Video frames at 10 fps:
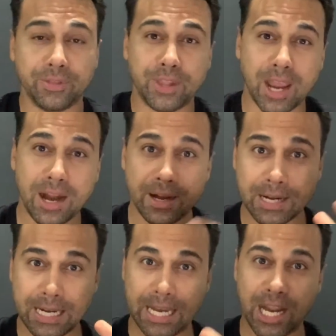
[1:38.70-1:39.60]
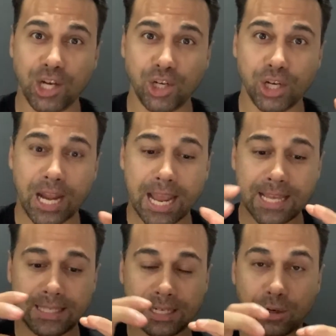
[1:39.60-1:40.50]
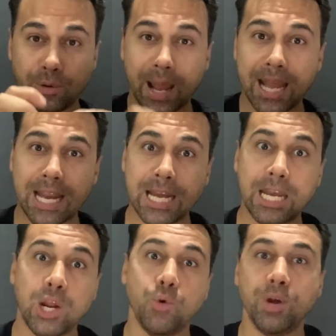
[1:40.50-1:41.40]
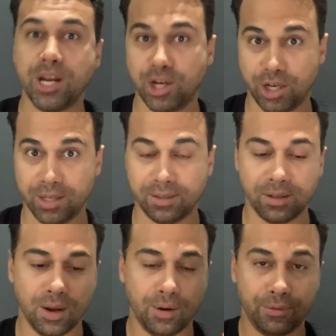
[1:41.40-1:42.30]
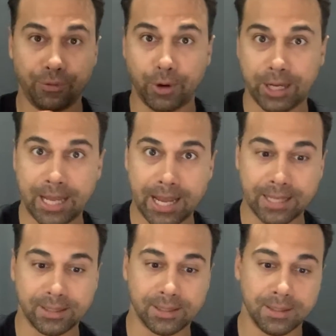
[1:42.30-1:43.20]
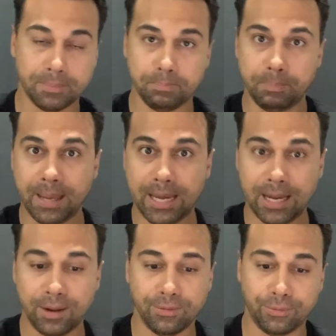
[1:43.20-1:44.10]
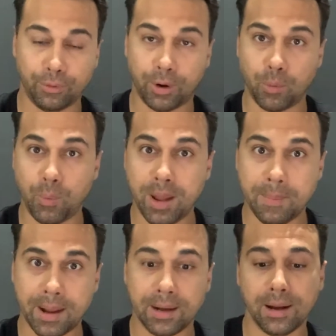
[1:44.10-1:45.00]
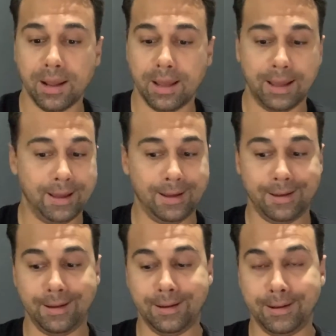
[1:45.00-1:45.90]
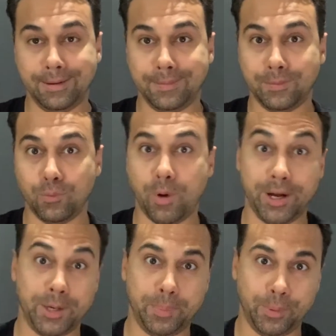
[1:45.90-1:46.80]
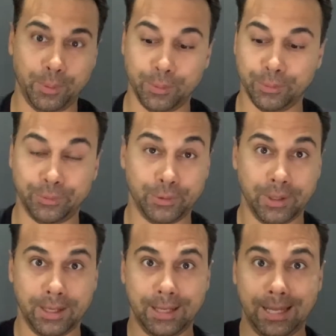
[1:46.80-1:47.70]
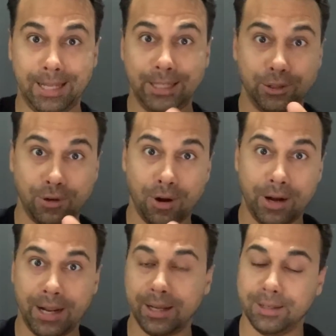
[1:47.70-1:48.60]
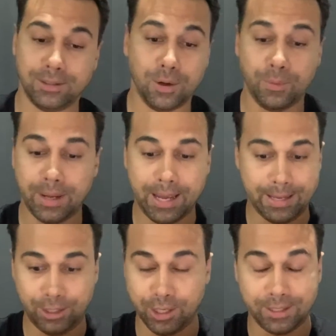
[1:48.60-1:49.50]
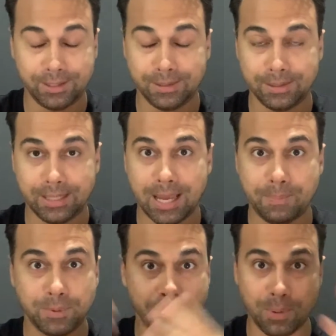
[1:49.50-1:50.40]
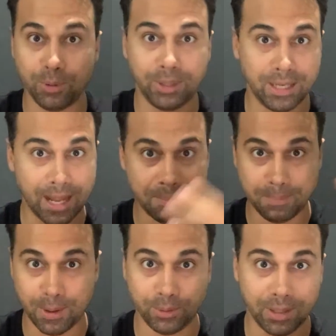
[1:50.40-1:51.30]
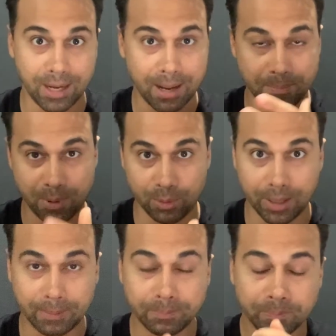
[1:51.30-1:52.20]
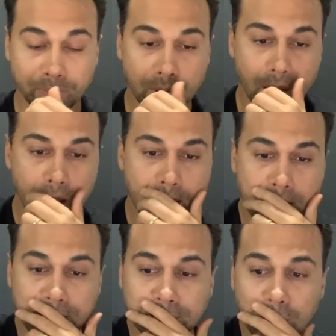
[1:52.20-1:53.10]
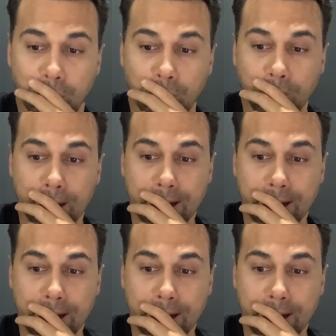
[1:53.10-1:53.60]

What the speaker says: their niche is creating new niches for kids, mini, for women, waterproof, electronic. So it just keeps building and building and building. So